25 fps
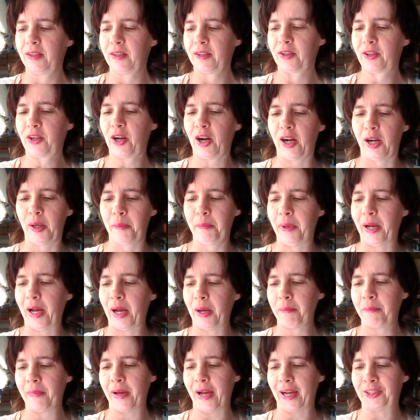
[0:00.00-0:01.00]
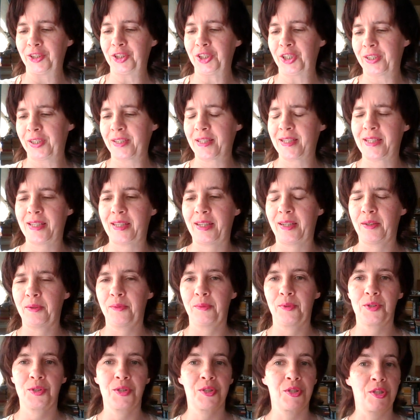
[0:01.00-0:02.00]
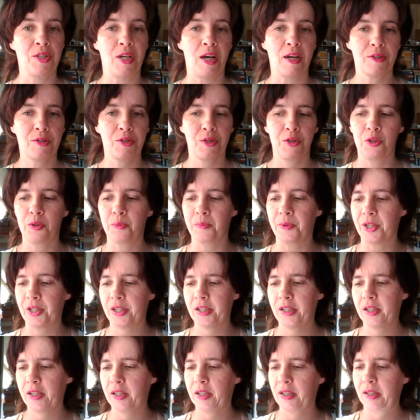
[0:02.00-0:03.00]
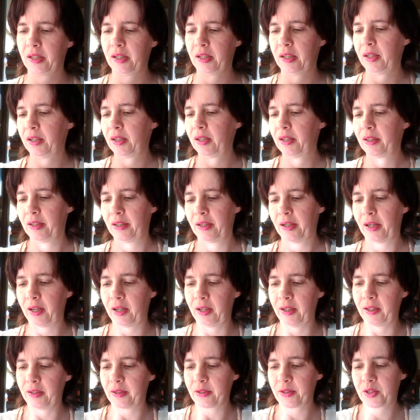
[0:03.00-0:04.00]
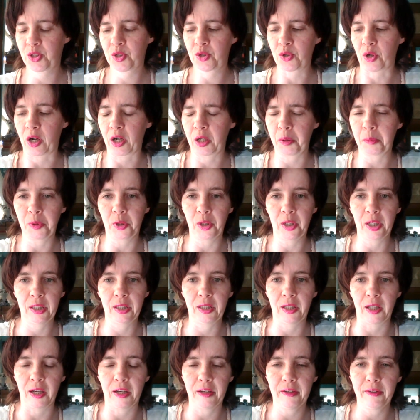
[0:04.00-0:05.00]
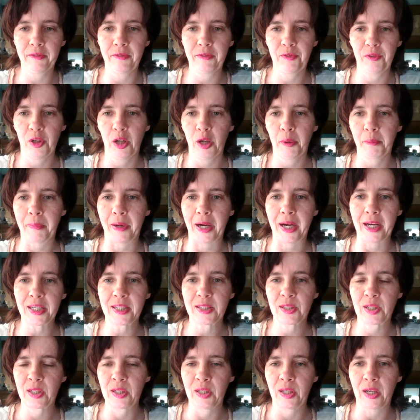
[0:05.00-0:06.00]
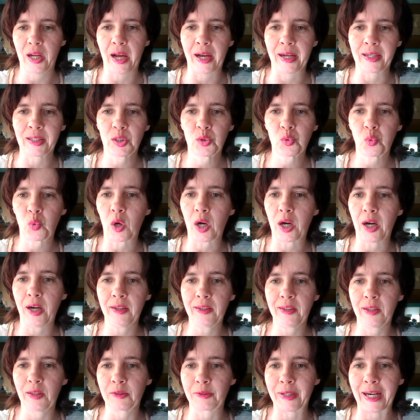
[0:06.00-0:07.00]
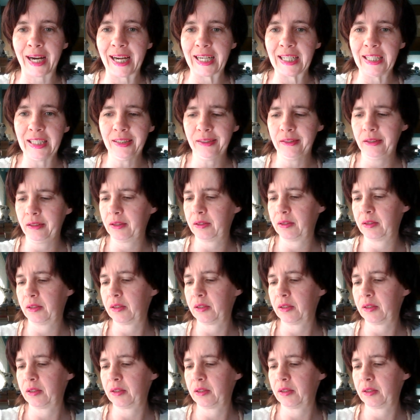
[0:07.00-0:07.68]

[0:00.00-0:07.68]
Combat Magics, which is a Doctor Who book. An Astronomer in Love by Antoine Laurent.